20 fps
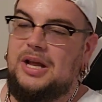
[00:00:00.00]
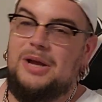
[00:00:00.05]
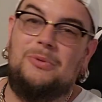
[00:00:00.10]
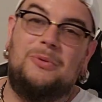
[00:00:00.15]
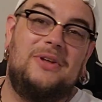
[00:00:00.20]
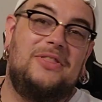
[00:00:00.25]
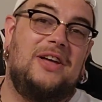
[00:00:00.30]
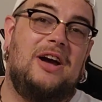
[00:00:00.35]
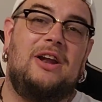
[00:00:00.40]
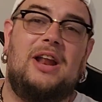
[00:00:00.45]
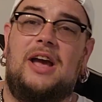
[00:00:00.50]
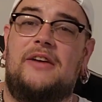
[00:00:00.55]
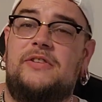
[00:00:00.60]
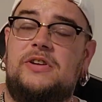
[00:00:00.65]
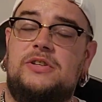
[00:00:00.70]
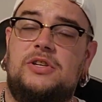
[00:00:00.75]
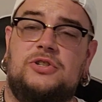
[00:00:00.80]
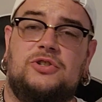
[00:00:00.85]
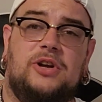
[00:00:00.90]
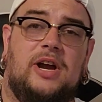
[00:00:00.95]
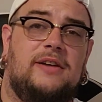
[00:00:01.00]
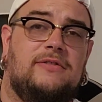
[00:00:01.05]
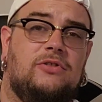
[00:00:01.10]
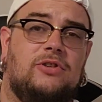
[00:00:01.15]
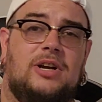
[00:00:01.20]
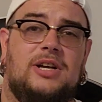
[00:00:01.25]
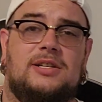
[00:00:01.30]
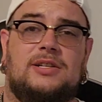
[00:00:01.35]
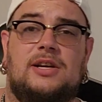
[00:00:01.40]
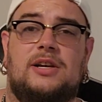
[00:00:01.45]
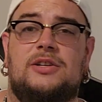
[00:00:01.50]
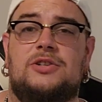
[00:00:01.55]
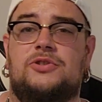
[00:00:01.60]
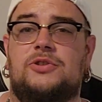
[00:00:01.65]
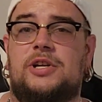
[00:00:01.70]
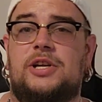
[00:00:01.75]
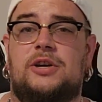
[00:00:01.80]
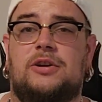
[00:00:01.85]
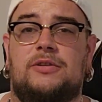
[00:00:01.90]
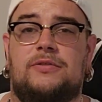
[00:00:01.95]
without having to drive cross
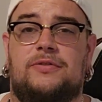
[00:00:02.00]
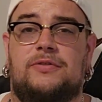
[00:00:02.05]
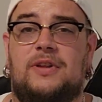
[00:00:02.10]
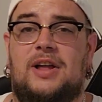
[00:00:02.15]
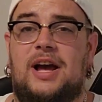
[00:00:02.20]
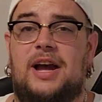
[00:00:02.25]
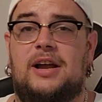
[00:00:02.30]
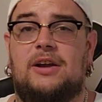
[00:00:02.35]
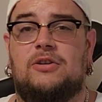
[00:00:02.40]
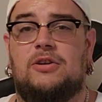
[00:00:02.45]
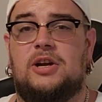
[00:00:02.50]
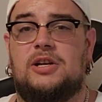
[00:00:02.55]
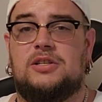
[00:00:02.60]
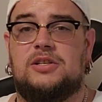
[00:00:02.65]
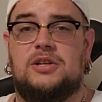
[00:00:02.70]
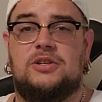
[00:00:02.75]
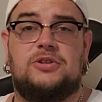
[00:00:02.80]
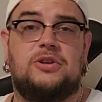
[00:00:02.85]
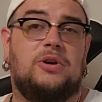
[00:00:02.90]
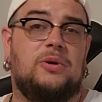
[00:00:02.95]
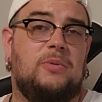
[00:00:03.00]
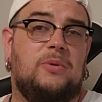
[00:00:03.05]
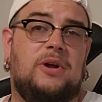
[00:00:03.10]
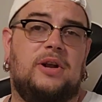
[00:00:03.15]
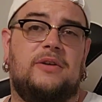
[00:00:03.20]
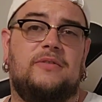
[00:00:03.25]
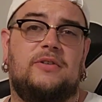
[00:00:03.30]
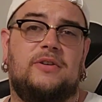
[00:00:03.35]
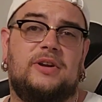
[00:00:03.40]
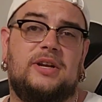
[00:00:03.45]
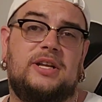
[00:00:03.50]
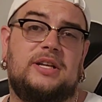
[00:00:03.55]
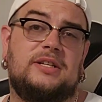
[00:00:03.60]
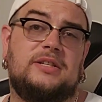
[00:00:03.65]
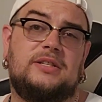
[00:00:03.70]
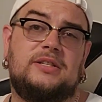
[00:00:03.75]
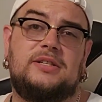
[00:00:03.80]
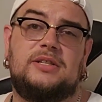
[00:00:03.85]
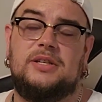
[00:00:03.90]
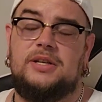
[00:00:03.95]
country or fly across country or whatever it
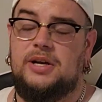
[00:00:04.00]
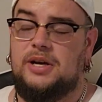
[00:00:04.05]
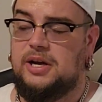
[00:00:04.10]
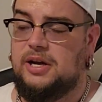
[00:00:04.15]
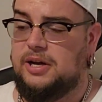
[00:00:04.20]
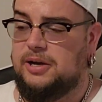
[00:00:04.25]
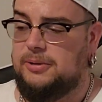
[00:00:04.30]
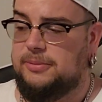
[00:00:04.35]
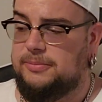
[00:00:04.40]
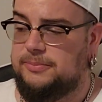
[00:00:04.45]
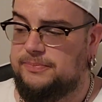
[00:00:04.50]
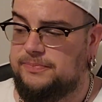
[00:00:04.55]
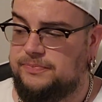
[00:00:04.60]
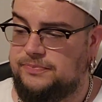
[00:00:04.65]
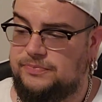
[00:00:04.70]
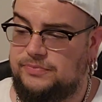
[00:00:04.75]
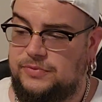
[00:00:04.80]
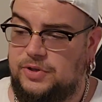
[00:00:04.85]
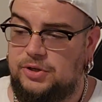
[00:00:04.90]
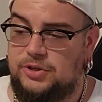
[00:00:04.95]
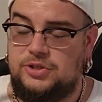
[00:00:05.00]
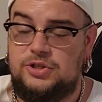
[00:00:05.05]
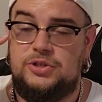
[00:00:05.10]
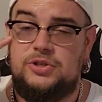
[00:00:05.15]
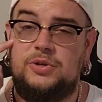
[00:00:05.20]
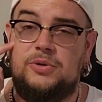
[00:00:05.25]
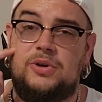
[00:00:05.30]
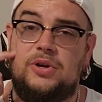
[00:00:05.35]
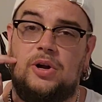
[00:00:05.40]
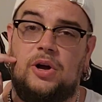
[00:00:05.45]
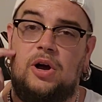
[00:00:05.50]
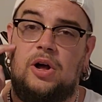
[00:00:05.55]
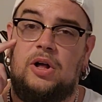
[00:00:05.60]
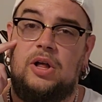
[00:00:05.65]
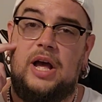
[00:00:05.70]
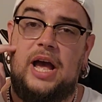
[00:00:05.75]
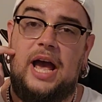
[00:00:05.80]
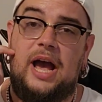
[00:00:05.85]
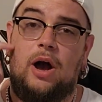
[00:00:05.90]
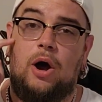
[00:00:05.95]
is. You can just do it
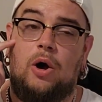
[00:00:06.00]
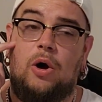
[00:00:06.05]
all at